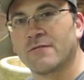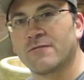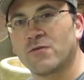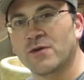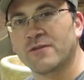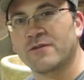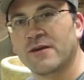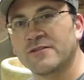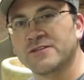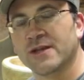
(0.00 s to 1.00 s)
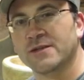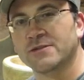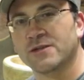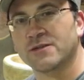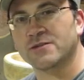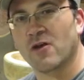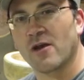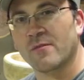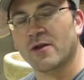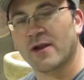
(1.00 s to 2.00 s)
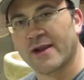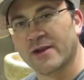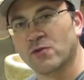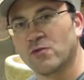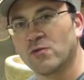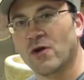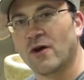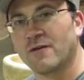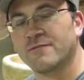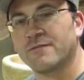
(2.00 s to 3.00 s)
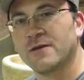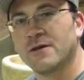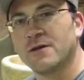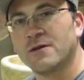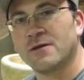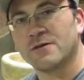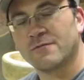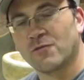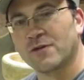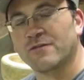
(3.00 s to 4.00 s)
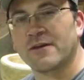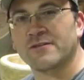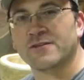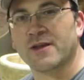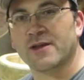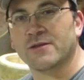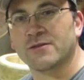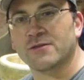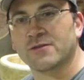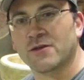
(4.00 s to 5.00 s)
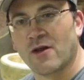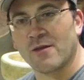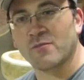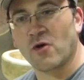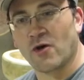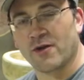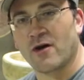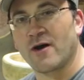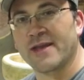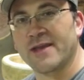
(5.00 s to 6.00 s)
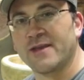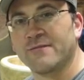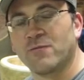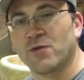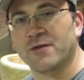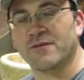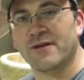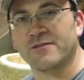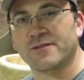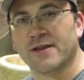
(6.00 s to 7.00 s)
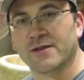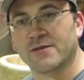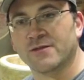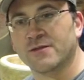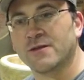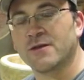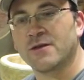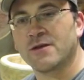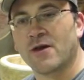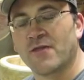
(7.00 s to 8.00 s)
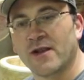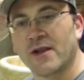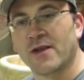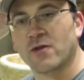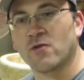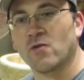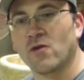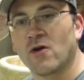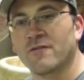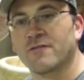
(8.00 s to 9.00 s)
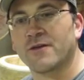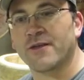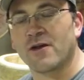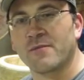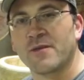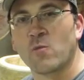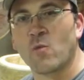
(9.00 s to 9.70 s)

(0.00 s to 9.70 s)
45 seconds at a time, and I let it cool off 45 seconds, and I'm on high heat 45 seconds, and then let it cool off, and then I've been